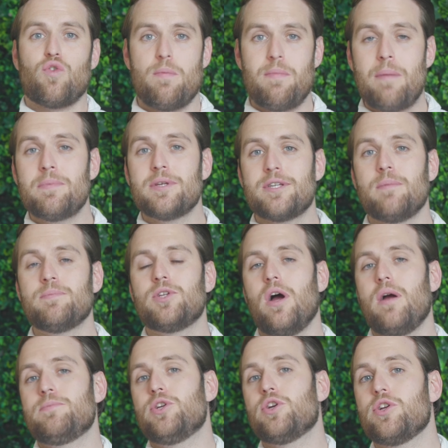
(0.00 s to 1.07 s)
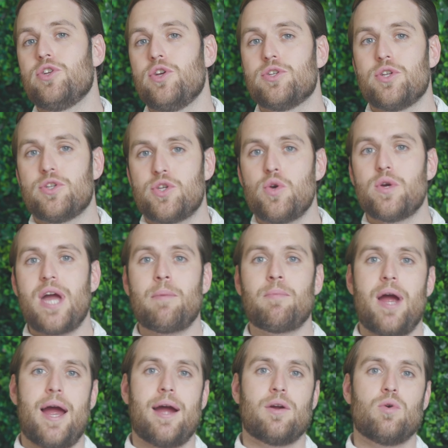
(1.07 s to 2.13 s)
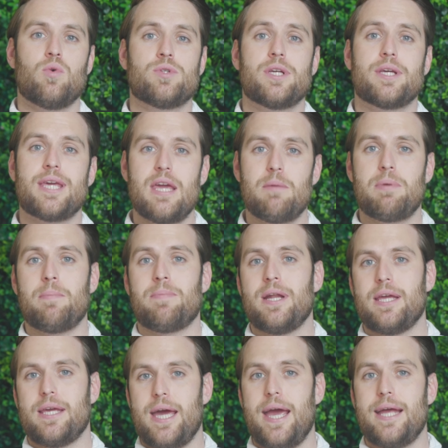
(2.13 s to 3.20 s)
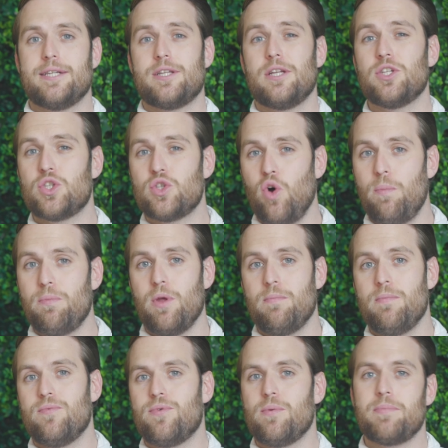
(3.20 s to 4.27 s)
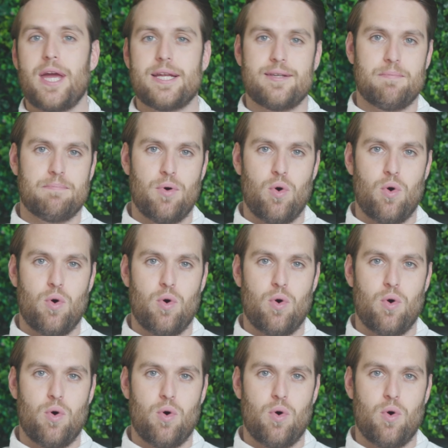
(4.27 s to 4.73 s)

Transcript: Remember, sometimes you can use the 2-camera angle to keep people engaged and stop them from getting